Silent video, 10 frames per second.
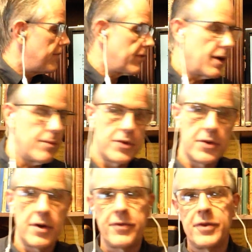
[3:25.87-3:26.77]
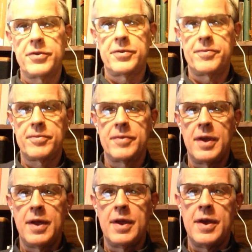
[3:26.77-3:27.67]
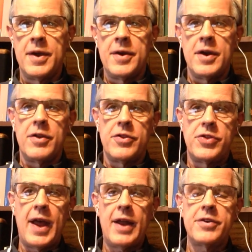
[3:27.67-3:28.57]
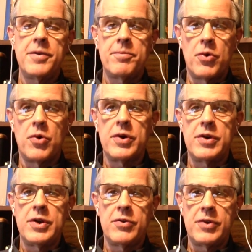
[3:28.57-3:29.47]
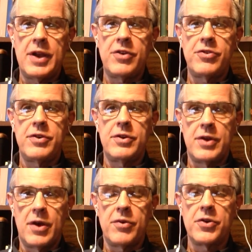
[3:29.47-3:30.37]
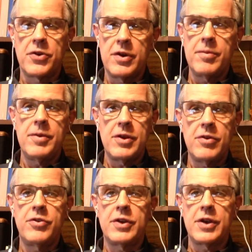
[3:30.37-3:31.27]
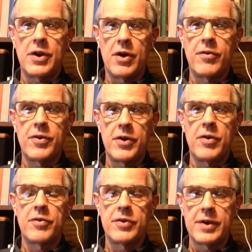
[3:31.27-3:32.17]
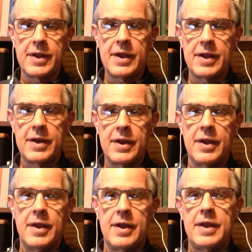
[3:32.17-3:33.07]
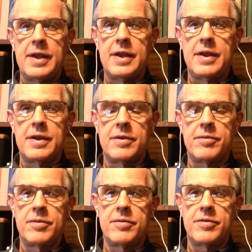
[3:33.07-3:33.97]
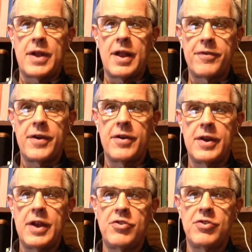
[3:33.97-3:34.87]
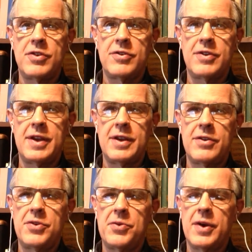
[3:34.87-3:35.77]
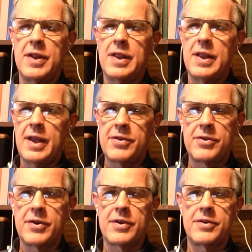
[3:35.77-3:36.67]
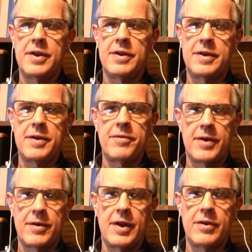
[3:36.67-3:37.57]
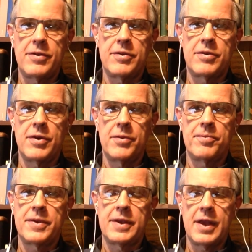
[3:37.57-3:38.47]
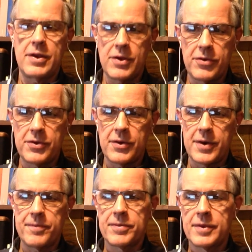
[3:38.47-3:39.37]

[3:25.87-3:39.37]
from the surface. That's important notation to note. You're going to be using it over and over again in shallow foundations and to a lesser extent deep foundations, so get used to it.